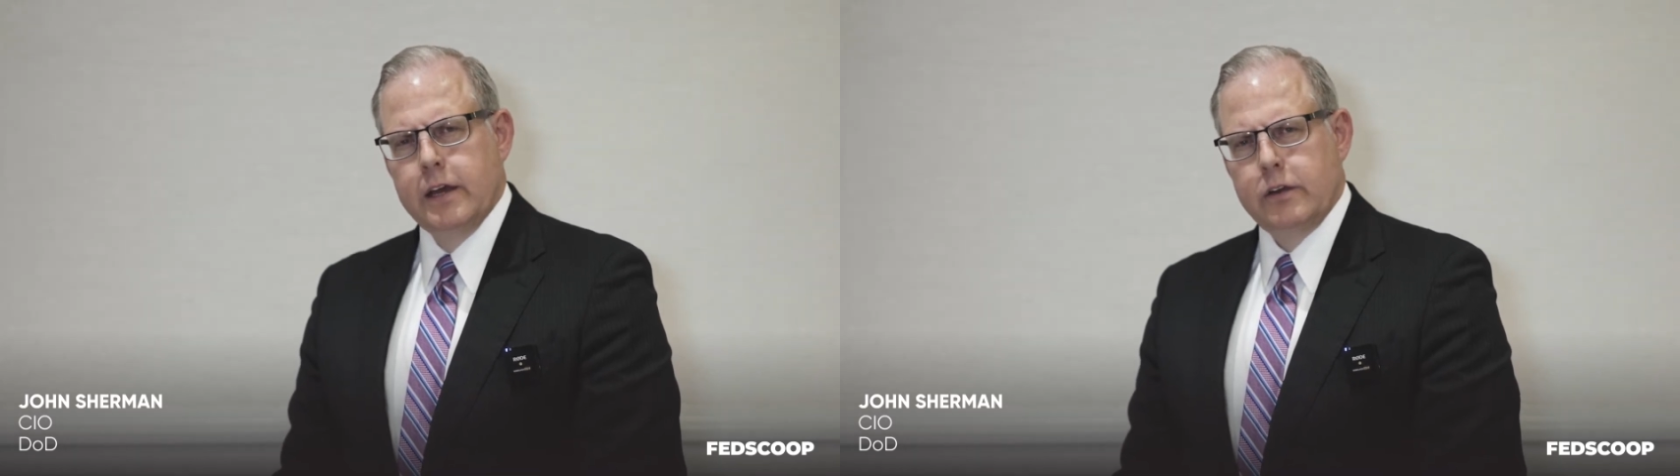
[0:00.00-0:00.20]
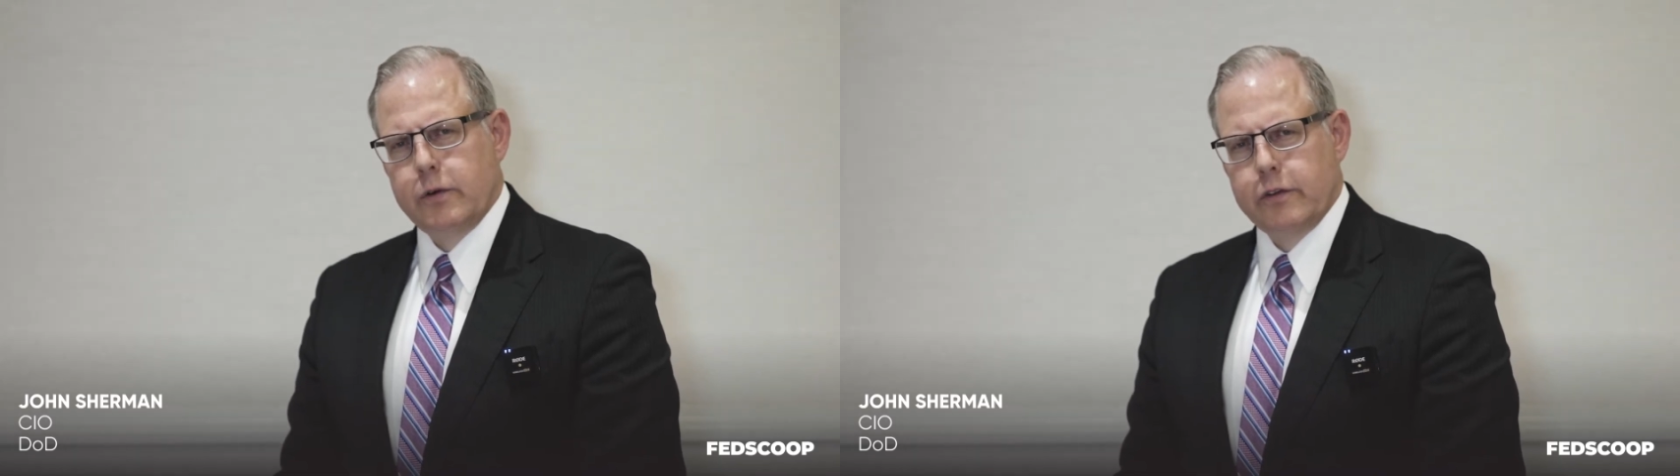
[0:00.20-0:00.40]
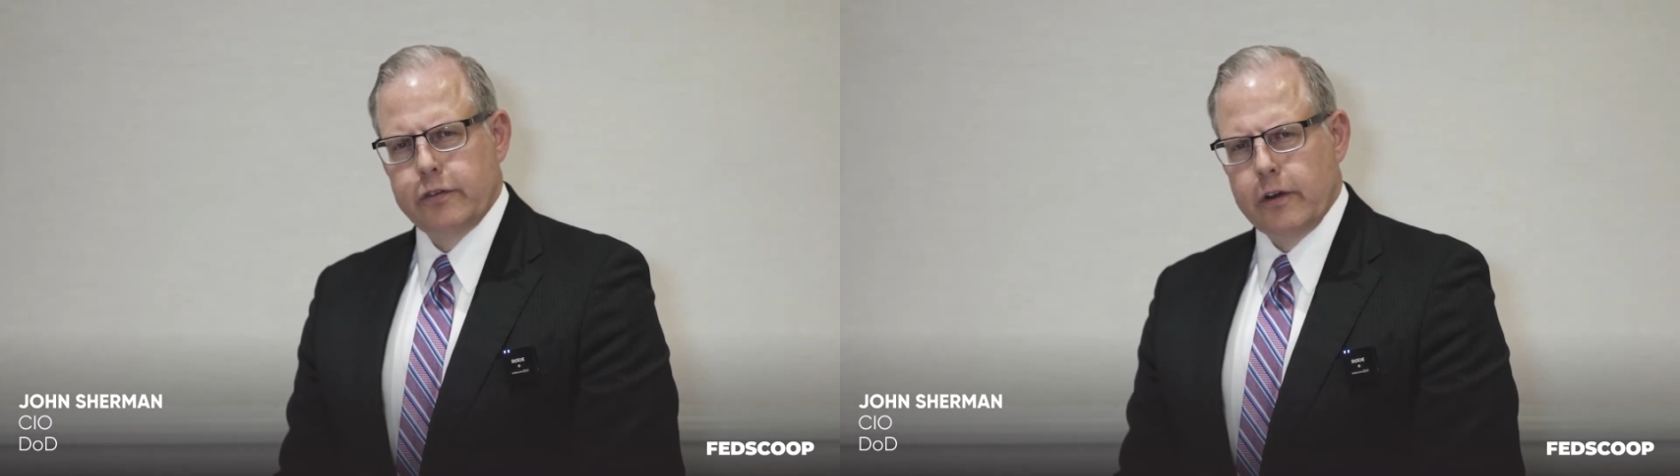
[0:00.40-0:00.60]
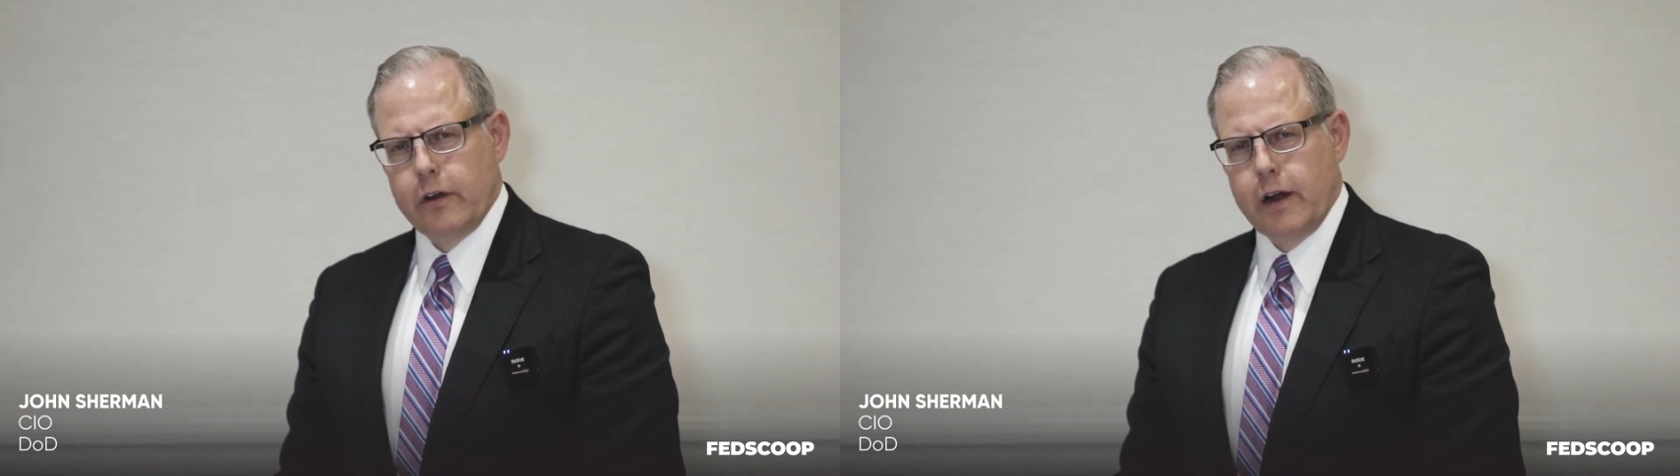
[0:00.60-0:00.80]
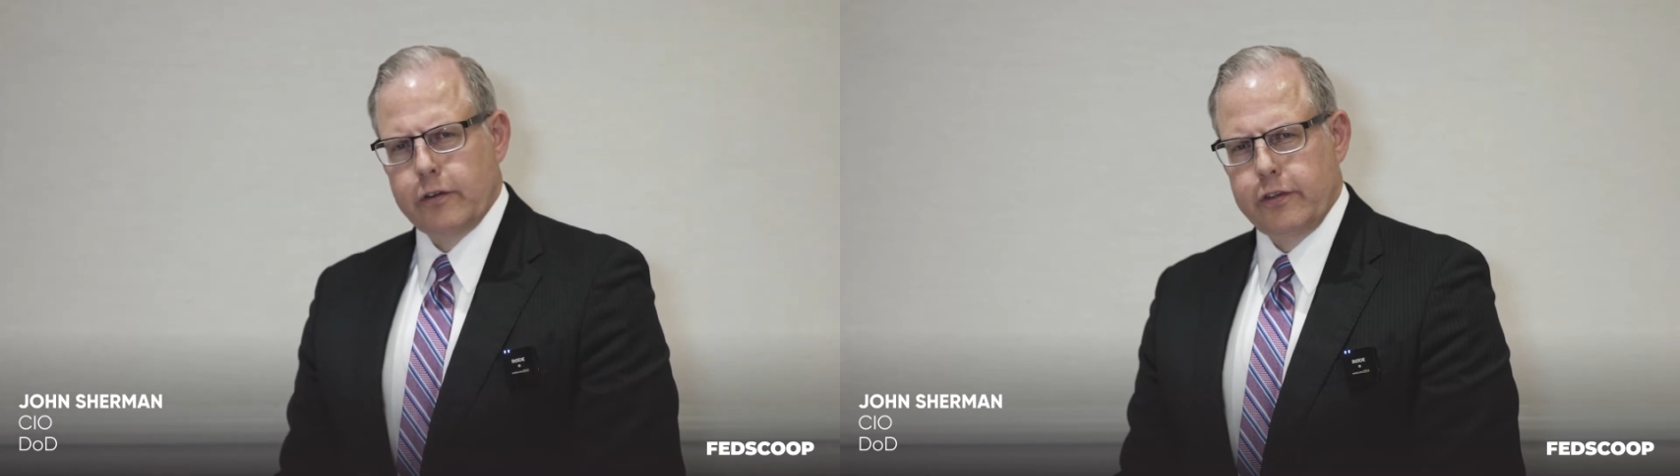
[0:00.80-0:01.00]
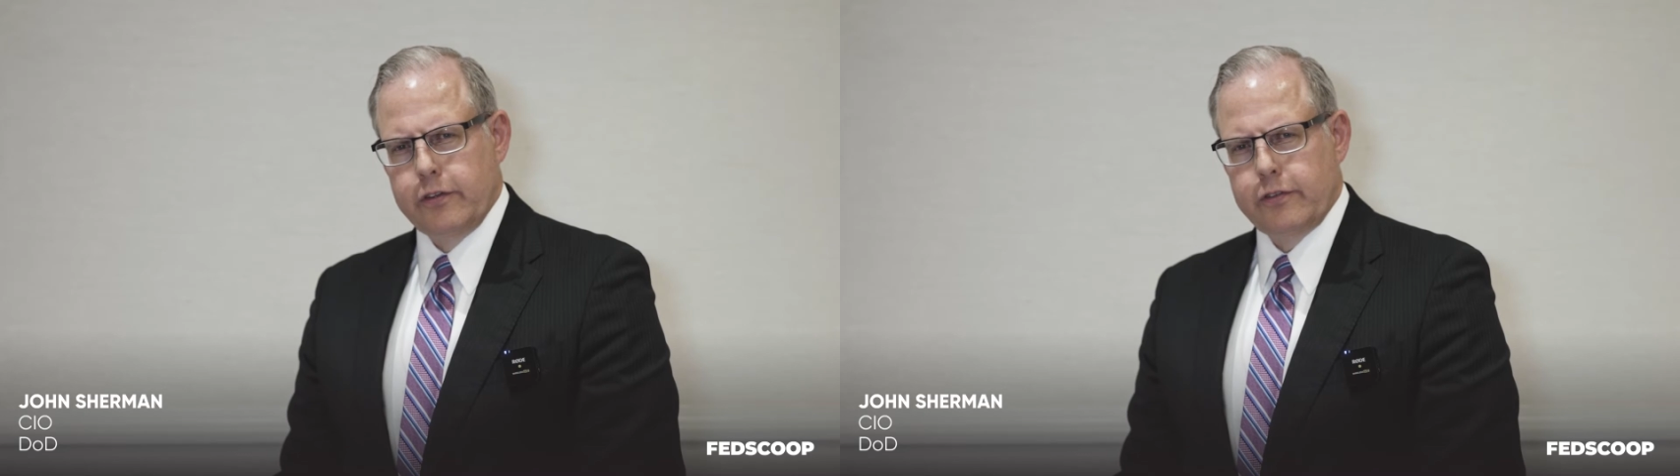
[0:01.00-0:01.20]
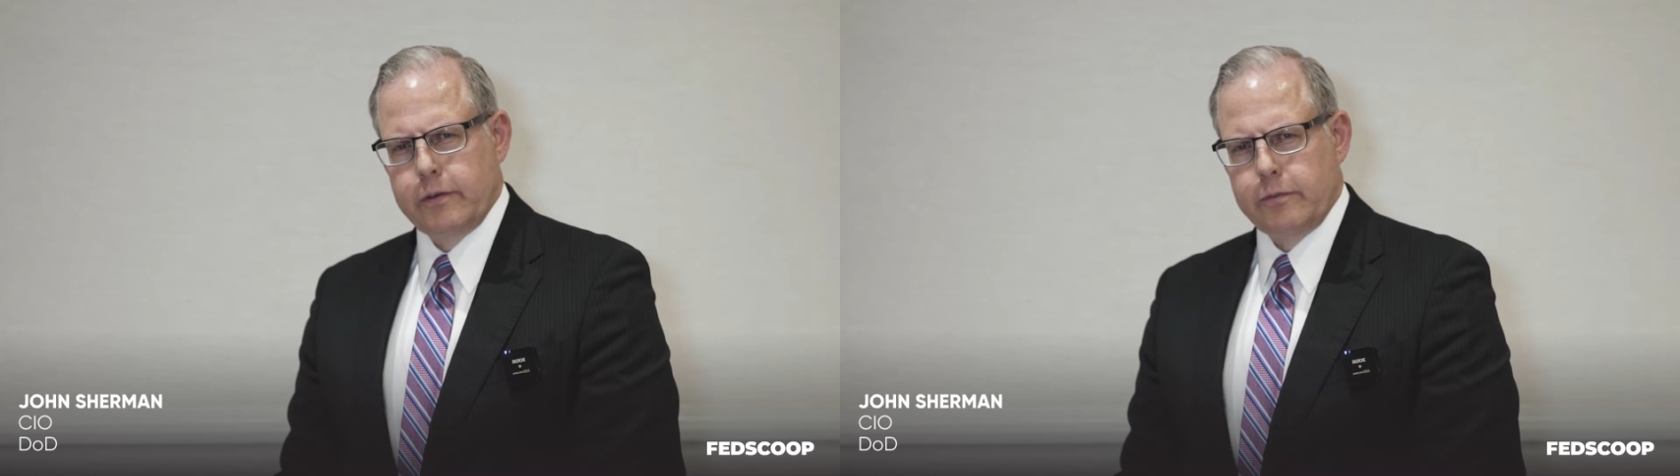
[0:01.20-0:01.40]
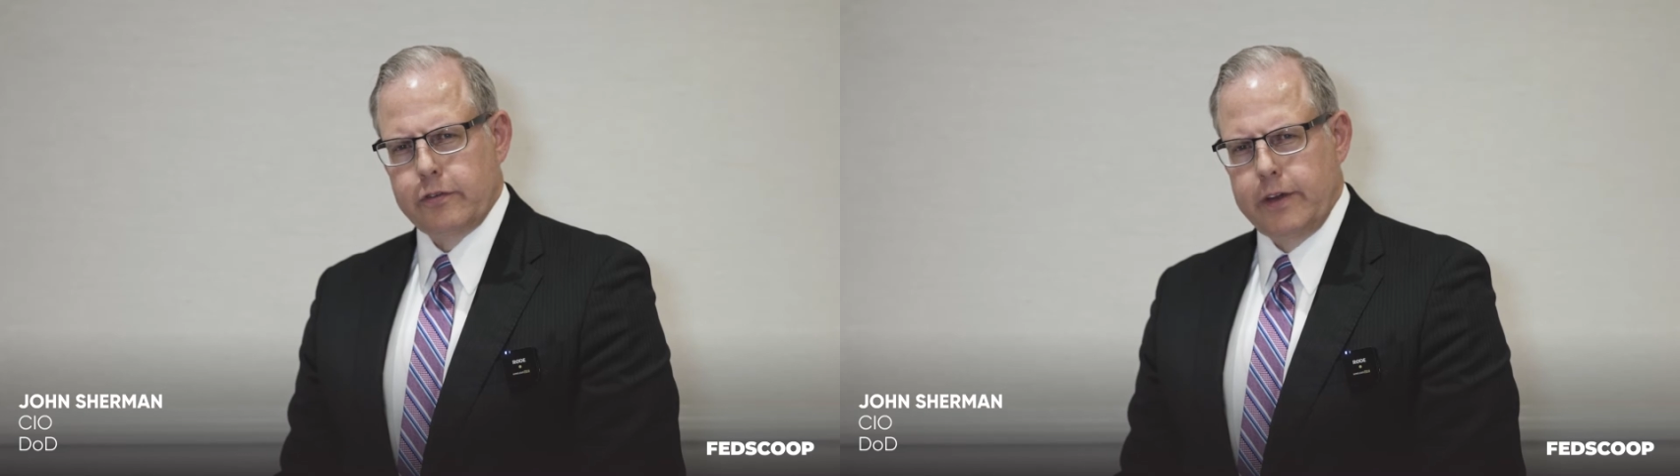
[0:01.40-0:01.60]
to ensure our
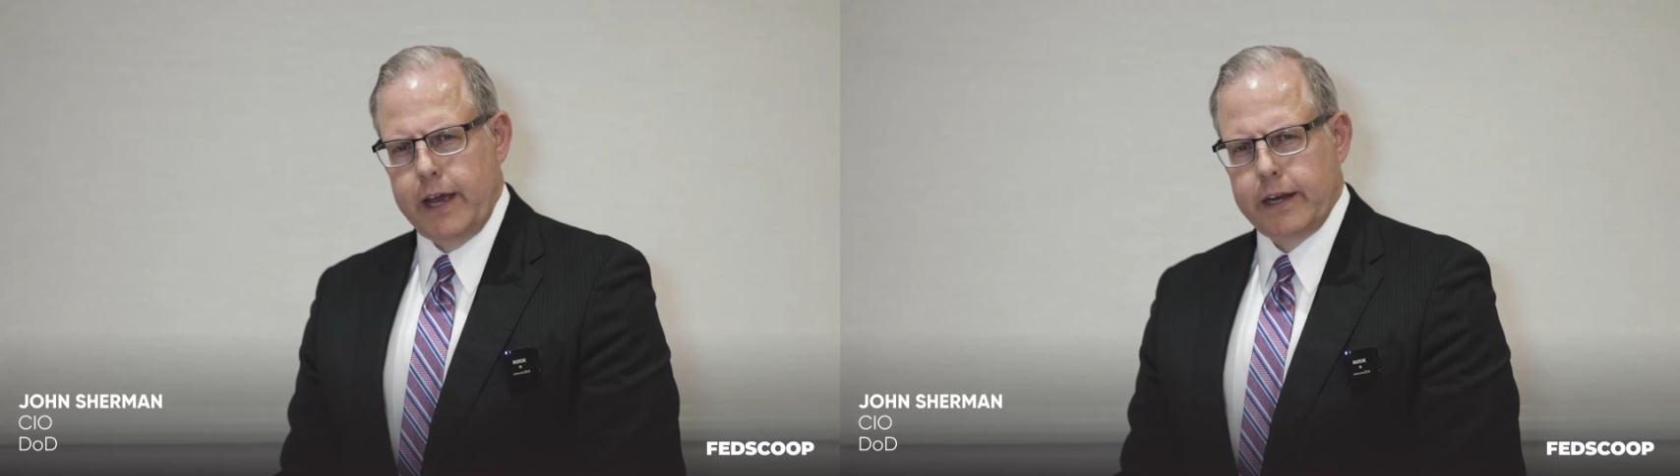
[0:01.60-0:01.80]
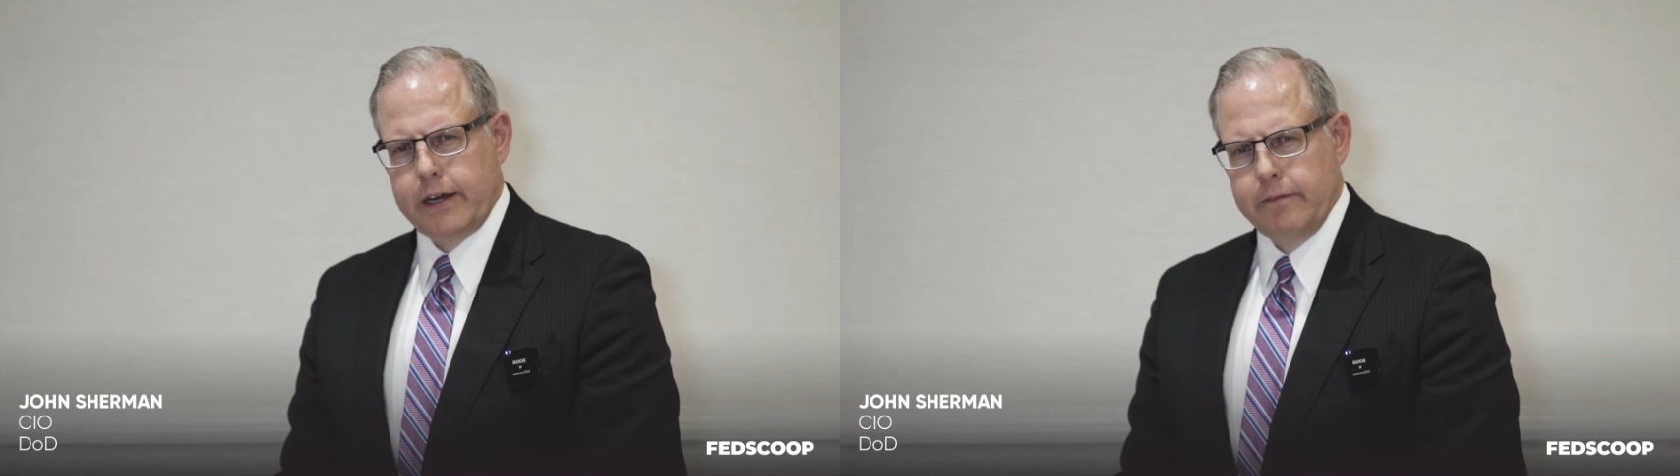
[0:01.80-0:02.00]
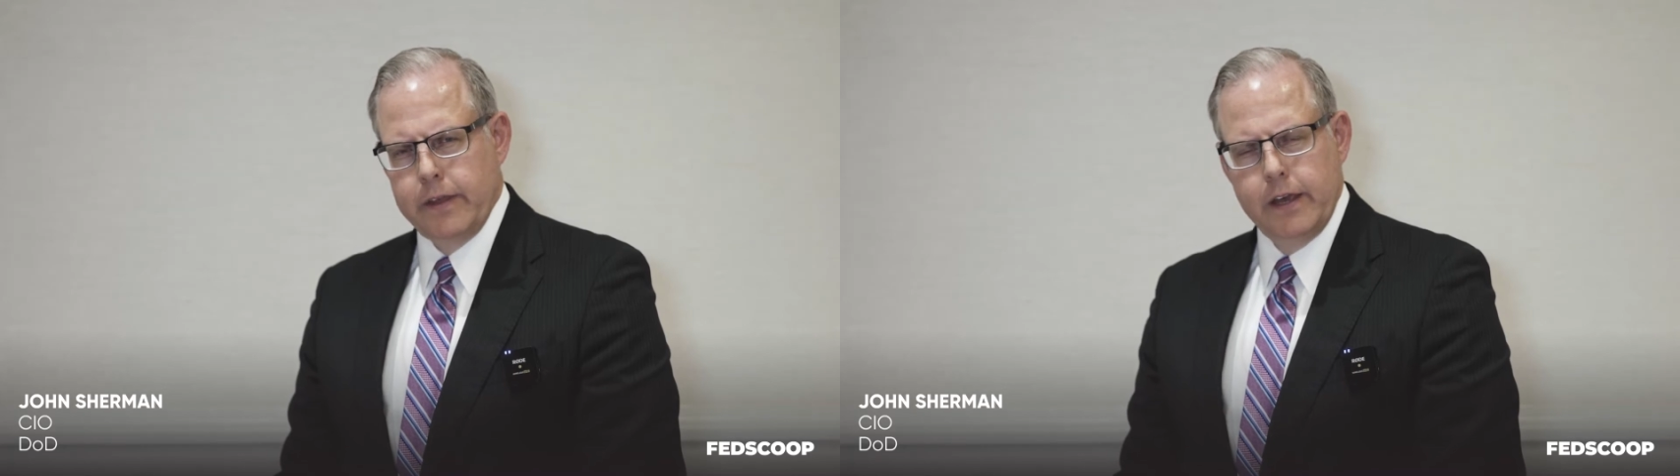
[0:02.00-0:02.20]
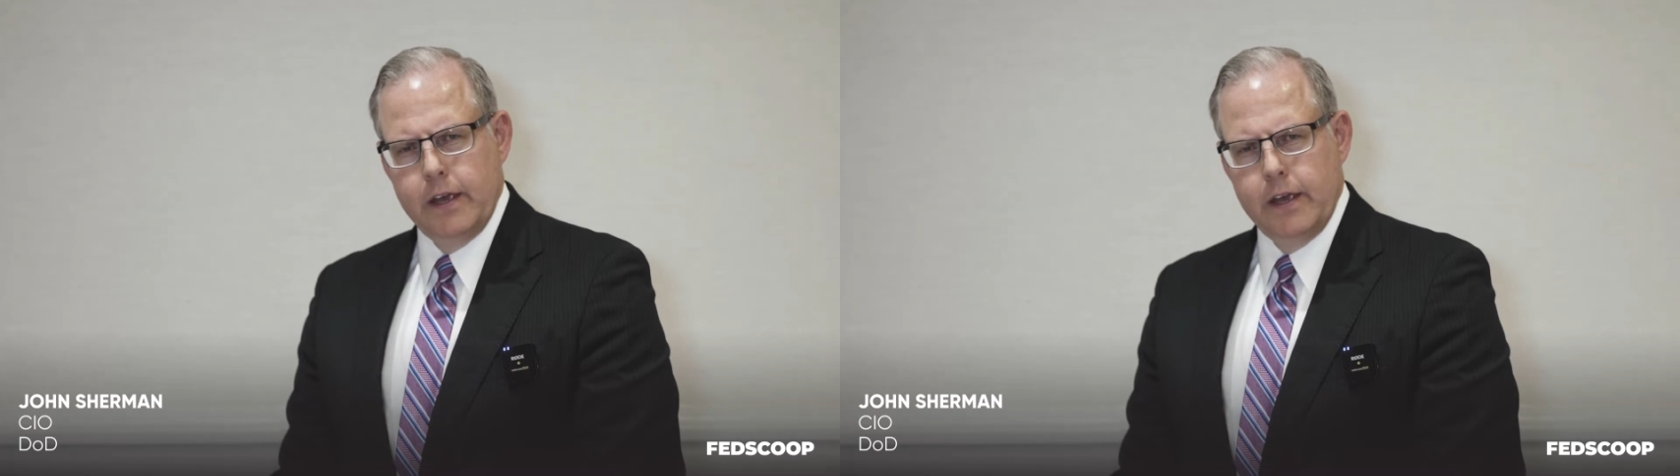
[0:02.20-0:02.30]
systems, data,